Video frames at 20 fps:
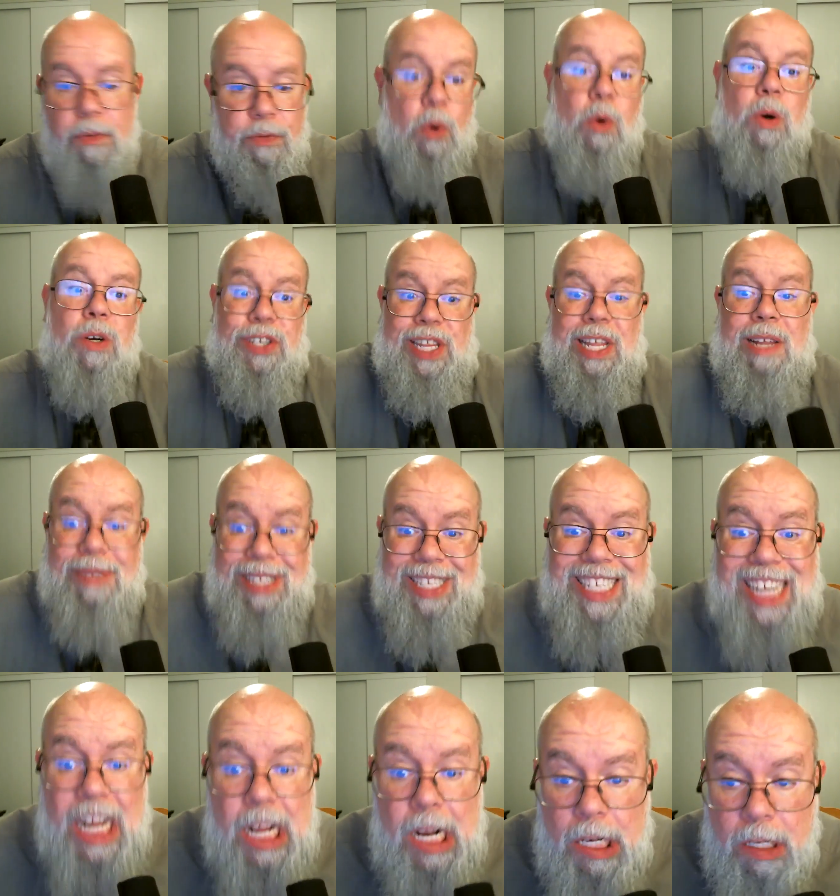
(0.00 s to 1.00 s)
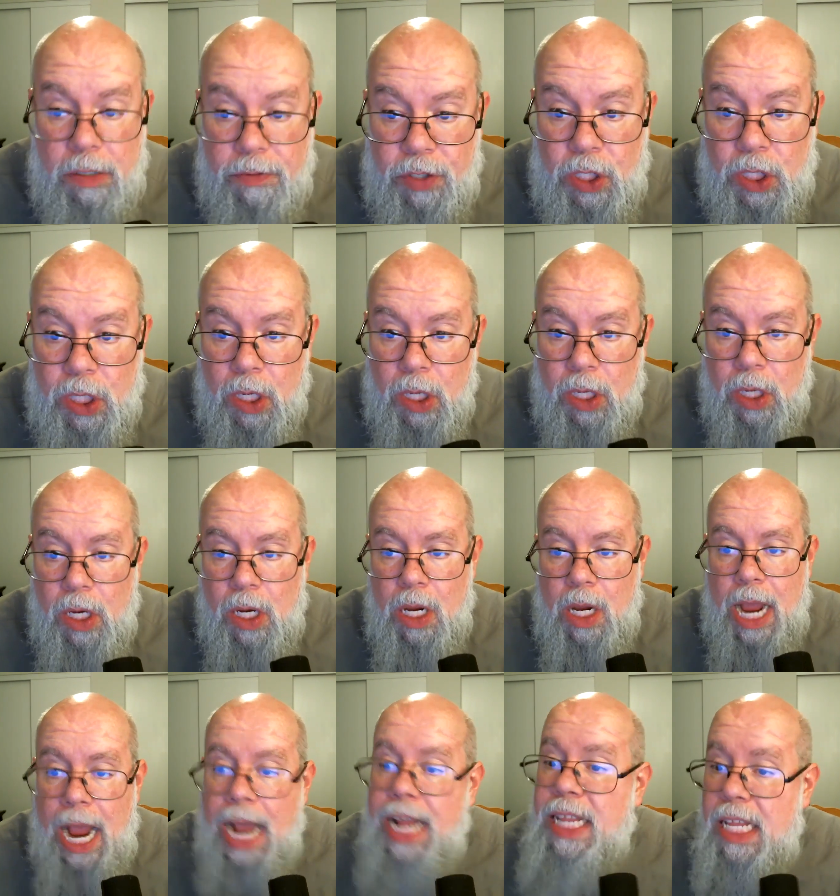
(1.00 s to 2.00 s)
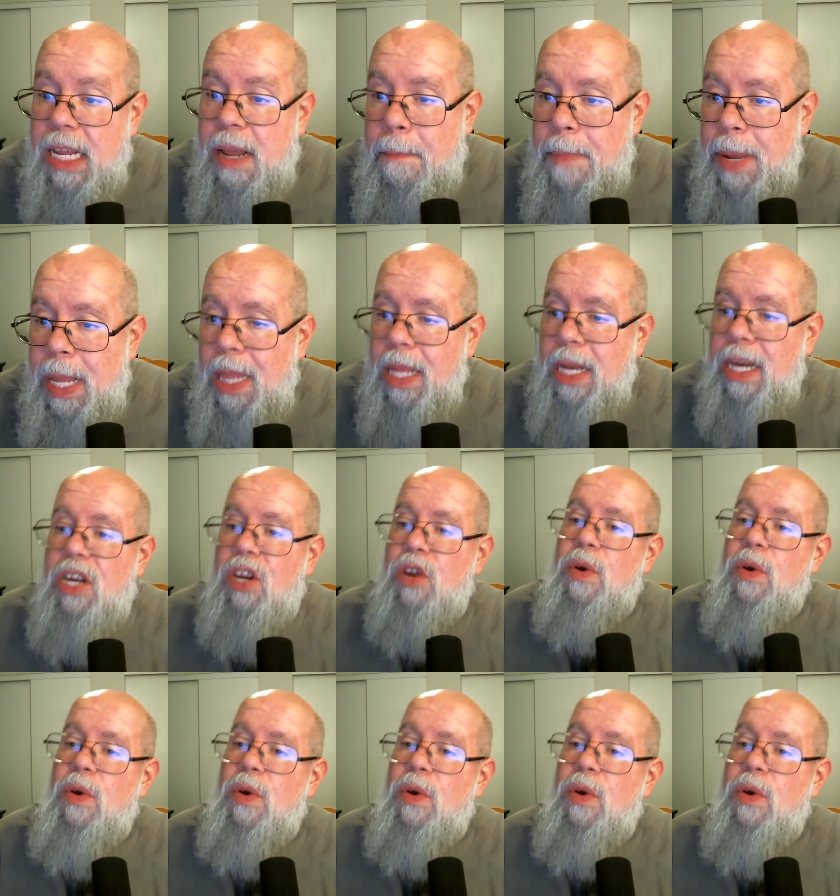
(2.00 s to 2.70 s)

of course themselves, had the ability